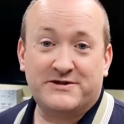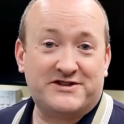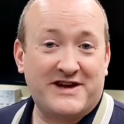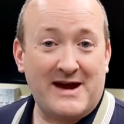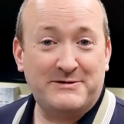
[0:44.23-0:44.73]
were the
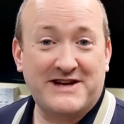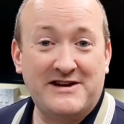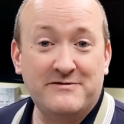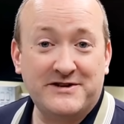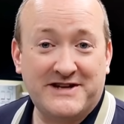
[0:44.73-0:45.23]
same as
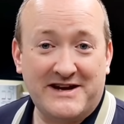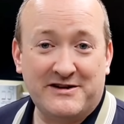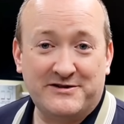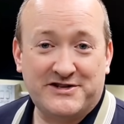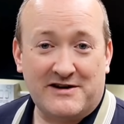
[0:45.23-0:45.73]
any other
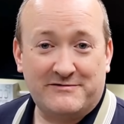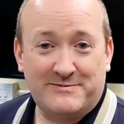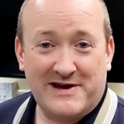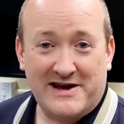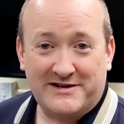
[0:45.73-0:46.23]
technology I've
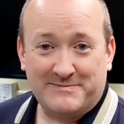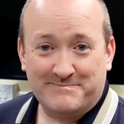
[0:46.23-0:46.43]
repaired.